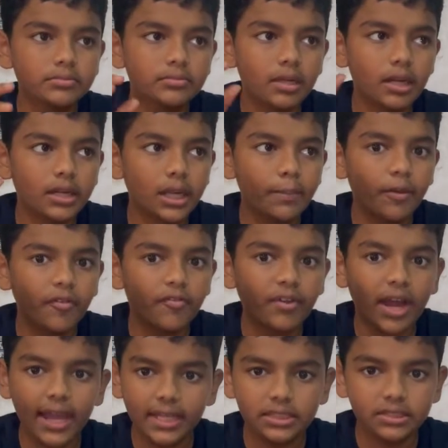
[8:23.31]
a type of
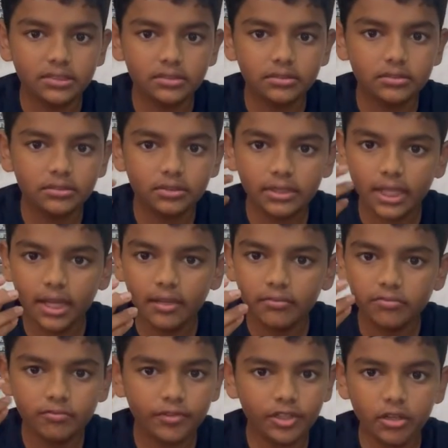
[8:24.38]
ice. Yeah,
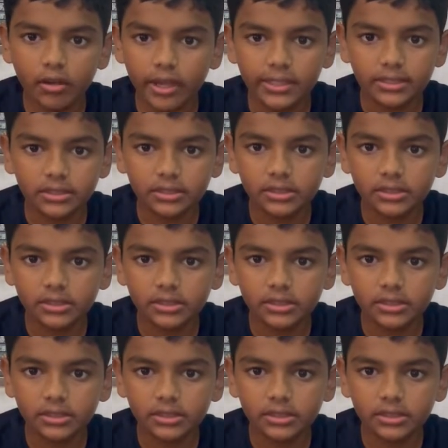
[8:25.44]
you know ice.